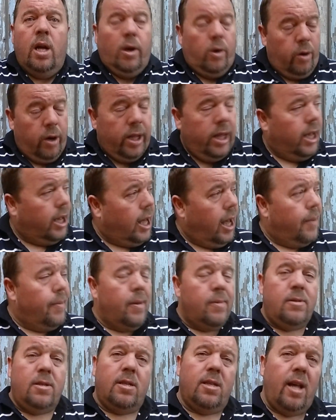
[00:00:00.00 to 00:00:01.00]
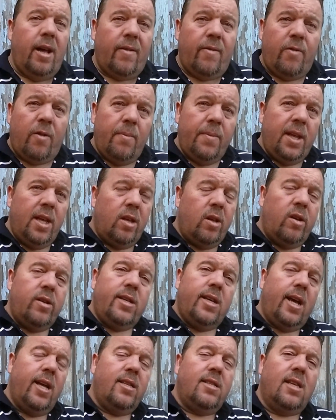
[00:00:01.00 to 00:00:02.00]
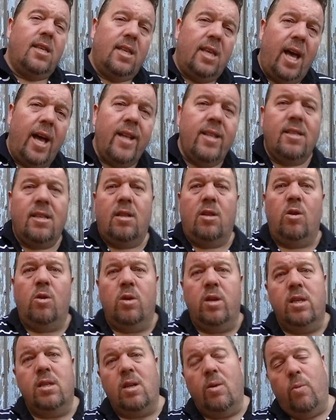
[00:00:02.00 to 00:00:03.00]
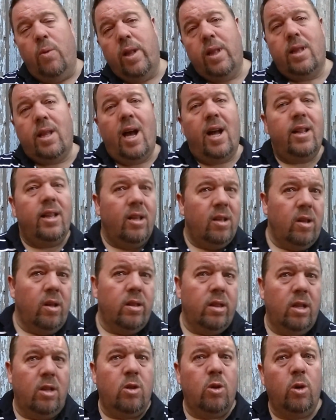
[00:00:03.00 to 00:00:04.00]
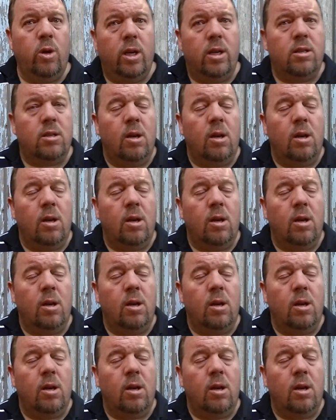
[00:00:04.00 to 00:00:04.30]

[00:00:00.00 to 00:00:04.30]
really came up stuck from their loss against the Lions at Newlands and went downhill on the tour.